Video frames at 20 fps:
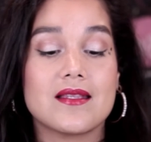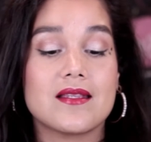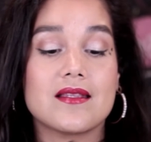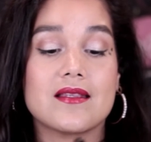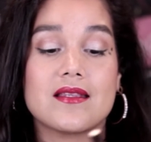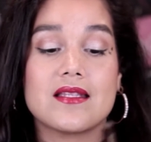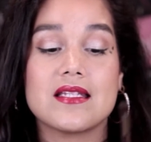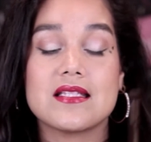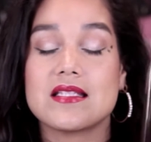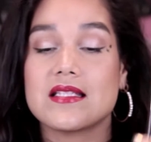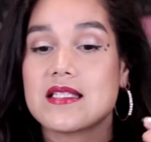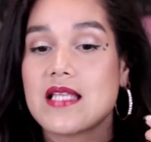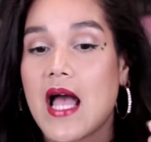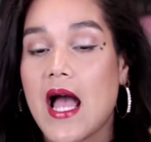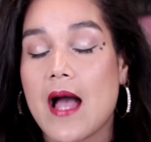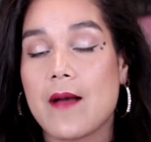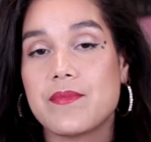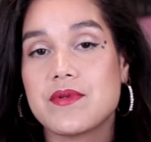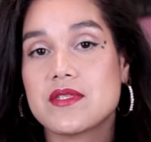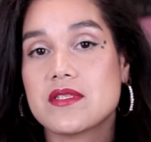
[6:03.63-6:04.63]
This has
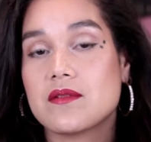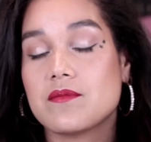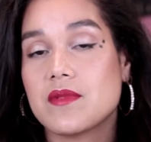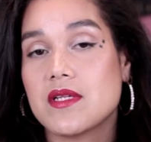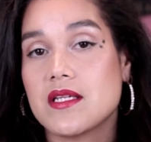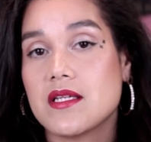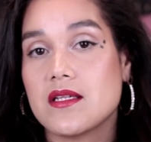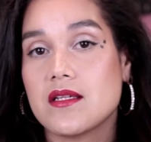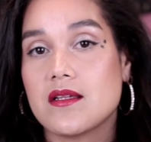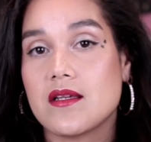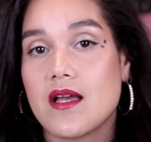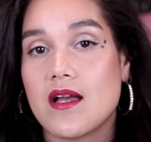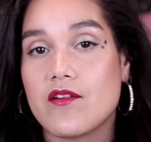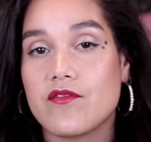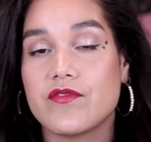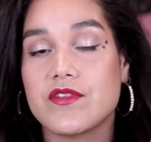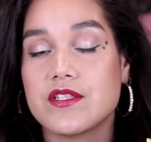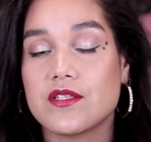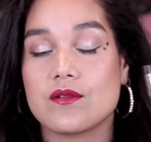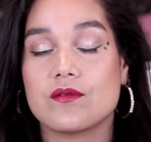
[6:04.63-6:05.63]
happened to me
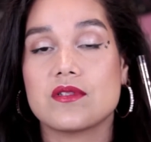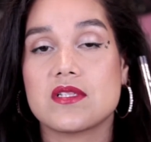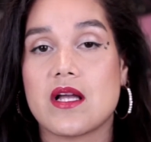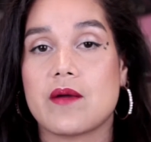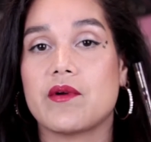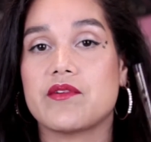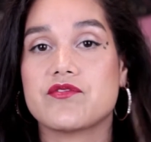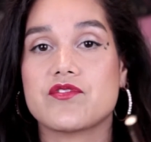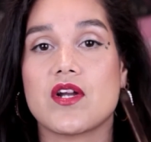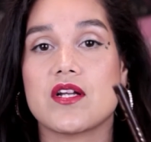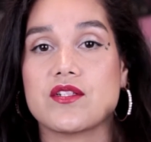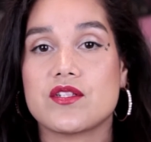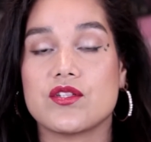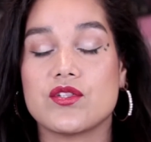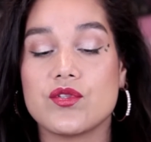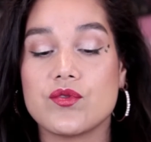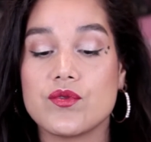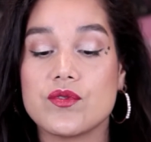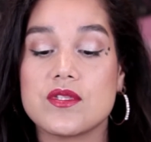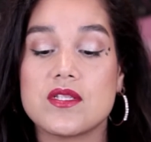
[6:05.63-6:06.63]
every single time I've tried to
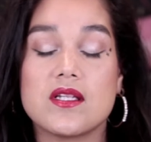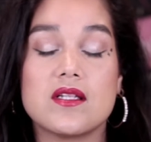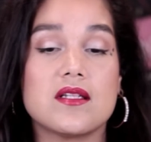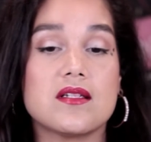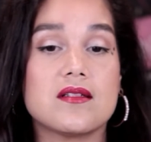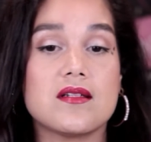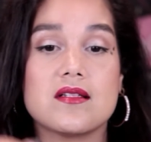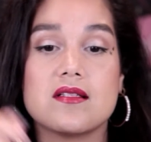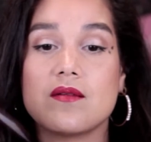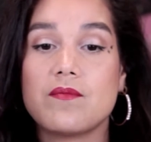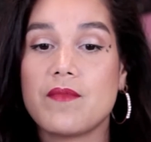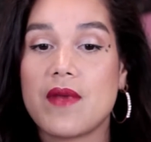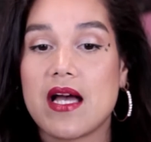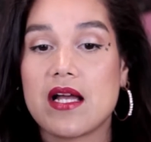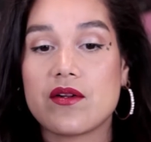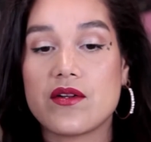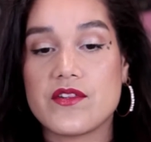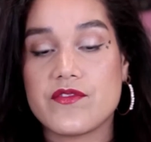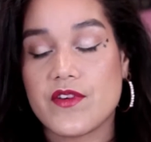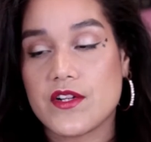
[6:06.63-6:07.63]
use it. It doesn't
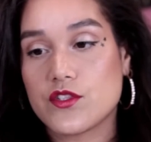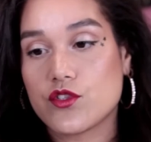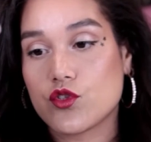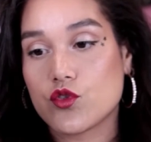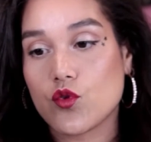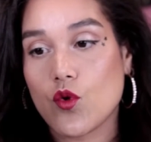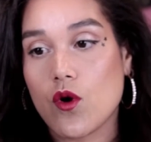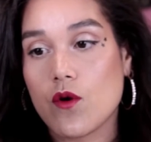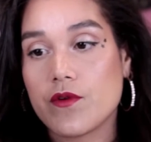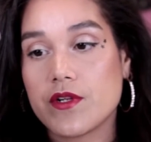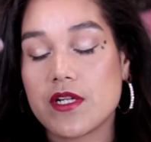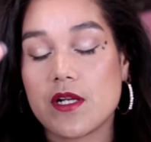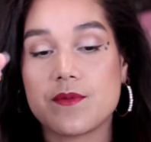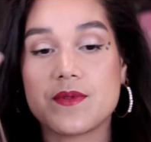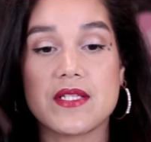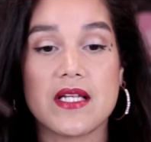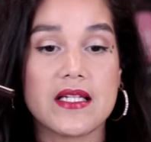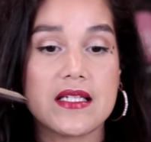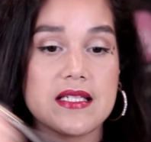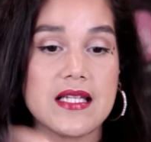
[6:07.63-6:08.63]
matter if I store it
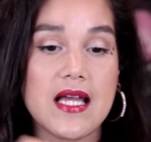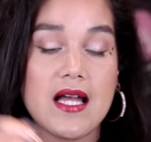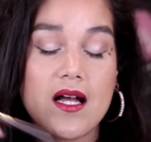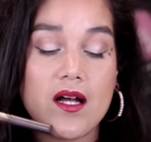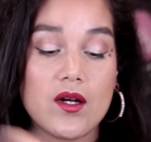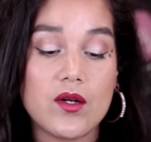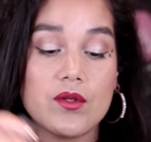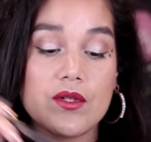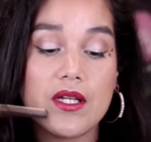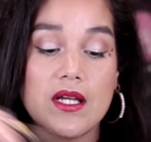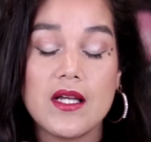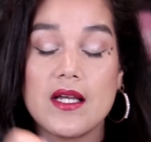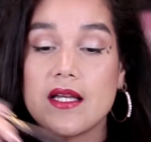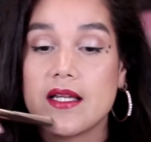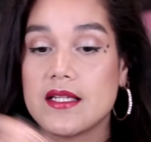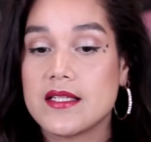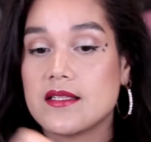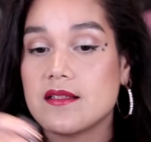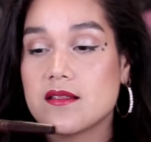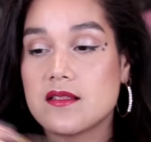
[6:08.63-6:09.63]
upside down.
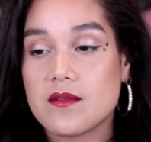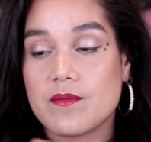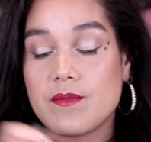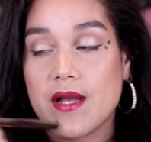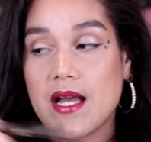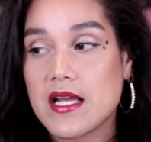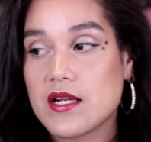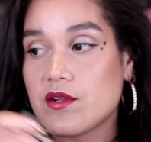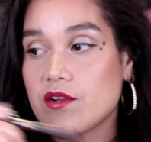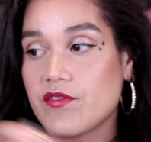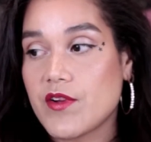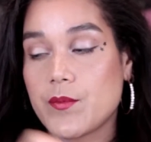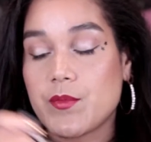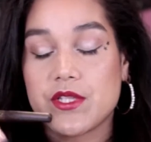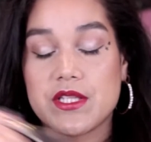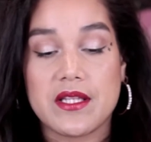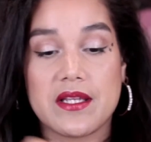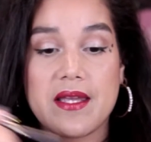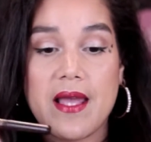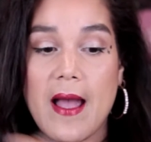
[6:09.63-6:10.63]
It doesn't matter if I
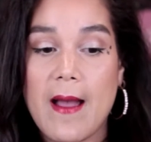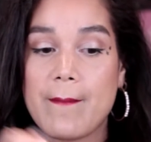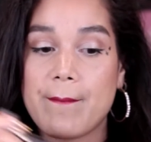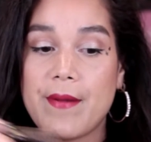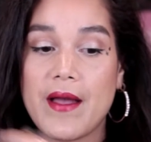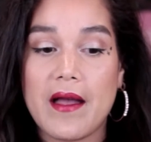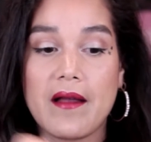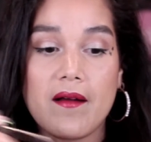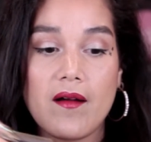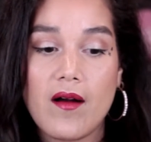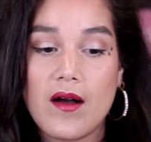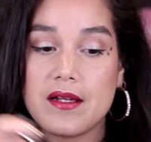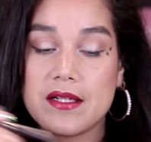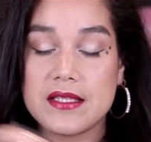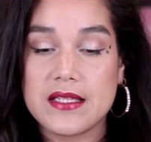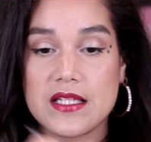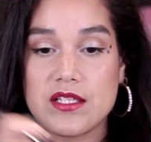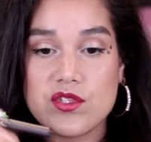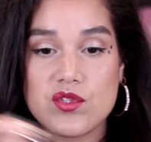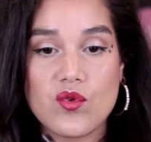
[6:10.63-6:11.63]
put the cap back on
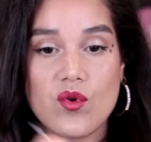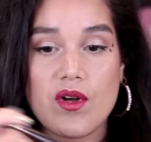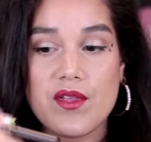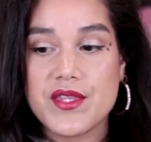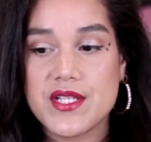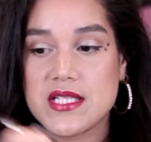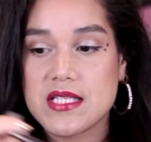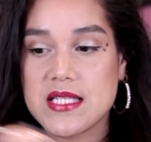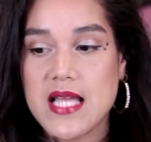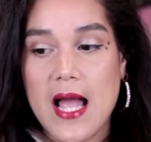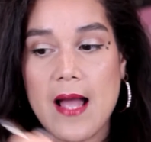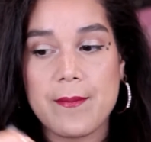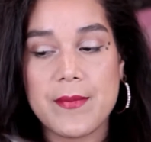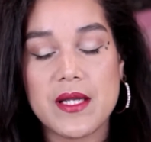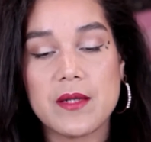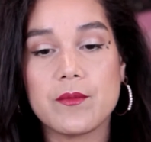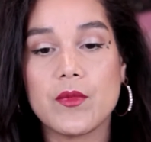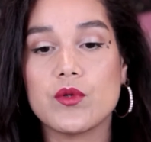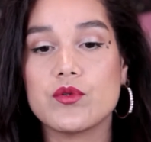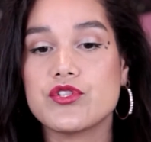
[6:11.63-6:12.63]
and I do all this
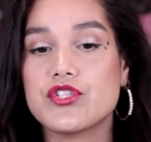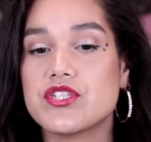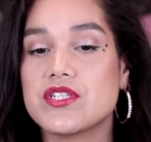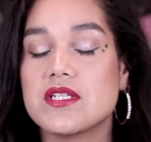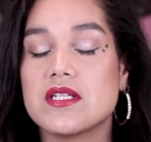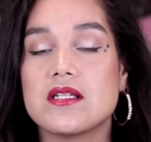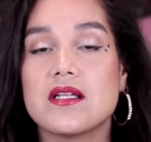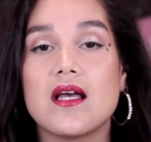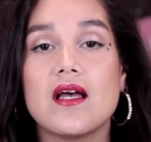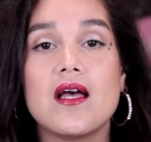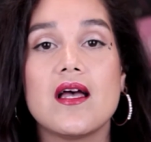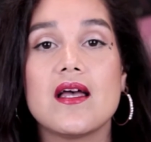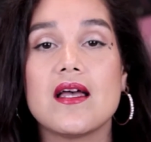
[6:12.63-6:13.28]
tapping motion.